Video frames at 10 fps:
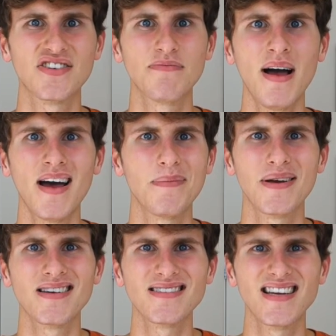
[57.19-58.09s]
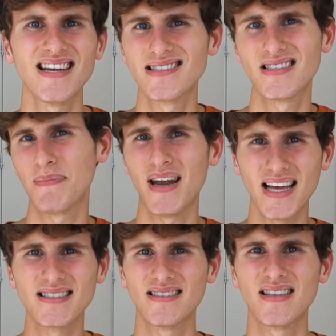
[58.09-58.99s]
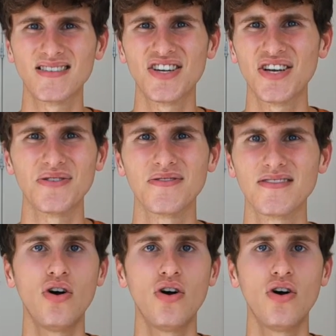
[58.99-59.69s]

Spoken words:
goodbye because it's the politest thing to do.